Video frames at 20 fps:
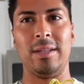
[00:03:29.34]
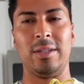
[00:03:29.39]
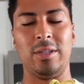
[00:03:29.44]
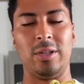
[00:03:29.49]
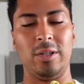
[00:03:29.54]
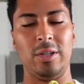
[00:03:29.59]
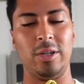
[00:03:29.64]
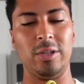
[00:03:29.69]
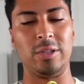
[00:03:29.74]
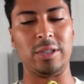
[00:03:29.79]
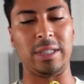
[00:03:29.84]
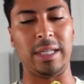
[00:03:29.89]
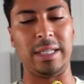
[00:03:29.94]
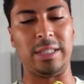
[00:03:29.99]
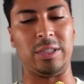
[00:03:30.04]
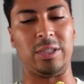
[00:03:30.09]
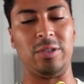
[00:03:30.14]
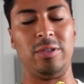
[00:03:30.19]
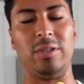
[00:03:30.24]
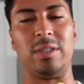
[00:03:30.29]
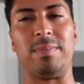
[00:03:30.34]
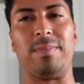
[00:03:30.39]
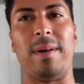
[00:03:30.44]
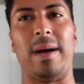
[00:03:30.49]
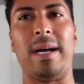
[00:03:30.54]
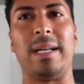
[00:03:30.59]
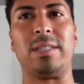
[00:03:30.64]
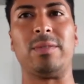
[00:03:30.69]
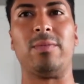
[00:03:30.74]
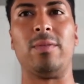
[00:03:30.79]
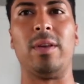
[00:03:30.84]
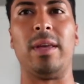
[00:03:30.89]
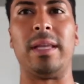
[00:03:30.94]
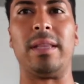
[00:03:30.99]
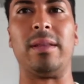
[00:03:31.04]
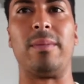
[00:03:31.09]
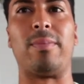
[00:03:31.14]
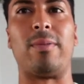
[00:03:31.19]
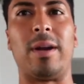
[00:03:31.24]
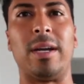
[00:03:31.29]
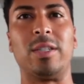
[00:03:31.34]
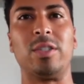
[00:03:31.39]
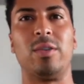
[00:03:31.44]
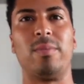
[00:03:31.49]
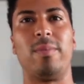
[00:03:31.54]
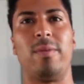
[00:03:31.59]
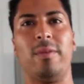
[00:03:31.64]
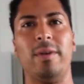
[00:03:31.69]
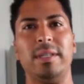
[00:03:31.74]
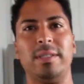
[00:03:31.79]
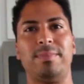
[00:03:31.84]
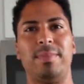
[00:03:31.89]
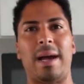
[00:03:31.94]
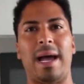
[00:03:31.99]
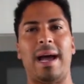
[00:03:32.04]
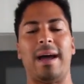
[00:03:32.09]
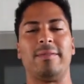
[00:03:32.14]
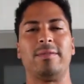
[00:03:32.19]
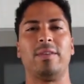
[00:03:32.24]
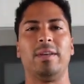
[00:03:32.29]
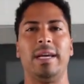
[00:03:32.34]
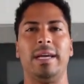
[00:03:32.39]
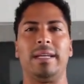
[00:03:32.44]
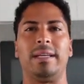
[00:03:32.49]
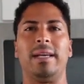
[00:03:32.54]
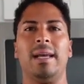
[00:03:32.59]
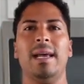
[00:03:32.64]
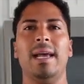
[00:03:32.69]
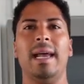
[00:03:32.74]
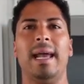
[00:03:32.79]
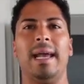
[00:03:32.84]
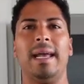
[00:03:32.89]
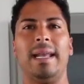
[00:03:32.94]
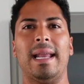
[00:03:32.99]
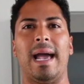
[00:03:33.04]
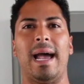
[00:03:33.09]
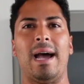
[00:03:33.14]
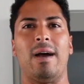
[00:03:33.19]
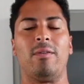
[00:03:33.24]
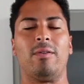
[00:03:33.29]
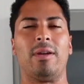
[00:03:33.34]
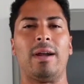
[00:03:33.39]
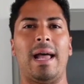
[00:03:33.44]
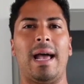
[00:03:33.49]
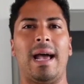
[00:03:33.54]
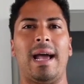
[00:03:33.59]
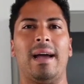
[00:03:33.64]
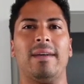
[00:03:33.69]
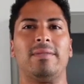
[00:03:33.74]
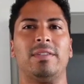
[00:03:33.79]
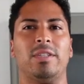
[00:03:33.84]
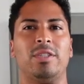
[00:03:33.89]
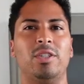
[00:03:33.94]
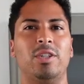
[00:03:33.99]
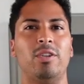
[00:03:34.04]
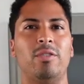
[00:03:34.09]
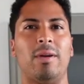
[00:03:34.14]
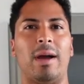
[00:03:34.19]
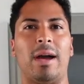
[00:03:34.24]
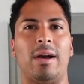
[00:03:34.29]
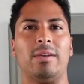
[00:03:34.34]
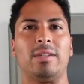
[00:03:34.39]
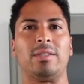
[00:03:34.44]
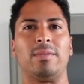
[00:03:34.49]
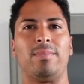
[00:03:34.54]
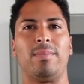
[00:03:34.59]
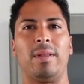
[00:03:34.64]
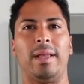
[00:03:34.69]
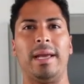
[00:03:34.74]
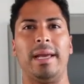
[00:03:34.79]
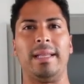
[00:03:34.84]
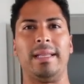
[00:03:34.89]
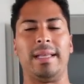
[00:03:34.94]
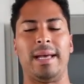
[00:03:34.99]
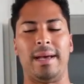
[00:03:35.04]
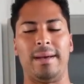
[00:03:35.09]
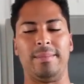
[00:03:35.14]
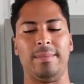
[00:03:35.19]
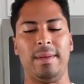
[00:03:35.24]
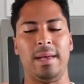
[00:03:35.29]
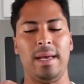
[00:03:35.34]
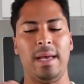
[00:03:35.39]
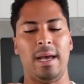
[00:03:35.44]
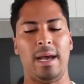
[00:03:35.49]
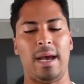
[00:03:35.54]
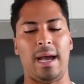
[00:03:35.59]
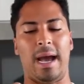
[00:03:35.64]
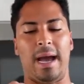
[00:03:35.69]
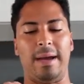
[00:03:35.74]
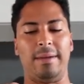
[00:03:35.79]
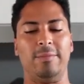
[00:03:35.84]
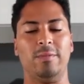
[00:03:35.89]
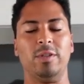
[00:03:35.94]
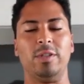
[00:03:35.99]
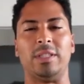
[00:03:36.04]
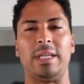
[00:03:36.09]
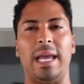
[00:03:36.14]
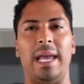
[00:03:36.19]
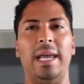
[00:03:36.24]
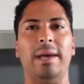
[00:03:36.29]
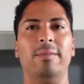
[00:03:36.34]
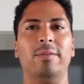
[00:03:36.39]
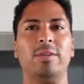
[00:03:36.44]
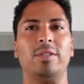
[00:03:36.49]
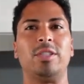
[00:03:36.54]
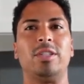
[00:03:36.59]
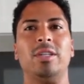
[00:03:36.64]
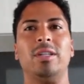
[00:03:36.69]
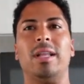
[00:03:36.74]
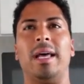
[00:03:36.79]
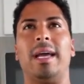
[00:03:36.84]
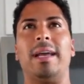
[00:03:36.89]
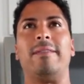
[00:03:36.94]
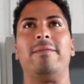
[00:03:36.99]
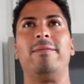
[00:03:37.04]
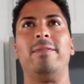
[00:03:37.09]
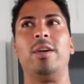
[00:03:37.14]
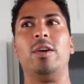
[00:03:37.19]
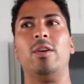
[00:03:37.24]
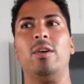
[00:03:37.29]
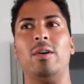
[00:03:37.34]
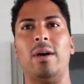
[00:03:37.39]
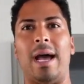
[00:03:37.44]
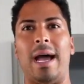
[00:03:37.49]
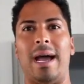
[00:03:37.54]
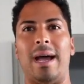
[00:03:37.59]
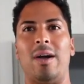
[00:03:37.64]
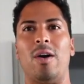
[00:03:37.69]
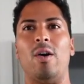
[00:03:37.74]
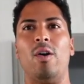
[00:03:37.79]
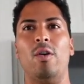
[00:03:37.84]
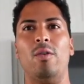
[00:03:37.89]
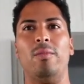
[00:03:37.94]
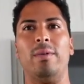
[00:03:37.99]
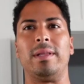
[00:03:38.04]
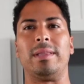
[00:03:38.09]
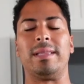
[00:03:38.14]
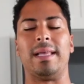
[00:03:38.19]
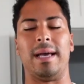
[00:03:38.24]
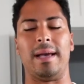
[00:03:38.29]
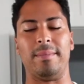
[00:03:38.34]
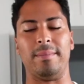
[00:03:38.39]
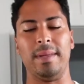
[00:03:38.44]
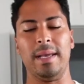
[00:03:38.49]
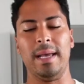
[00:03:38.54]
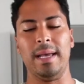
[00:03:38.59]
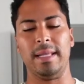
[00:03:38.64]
So those like two spots were like the pressure points, but after like an hour and a half to 2 hours of playing them, I was able to like feel at home with them.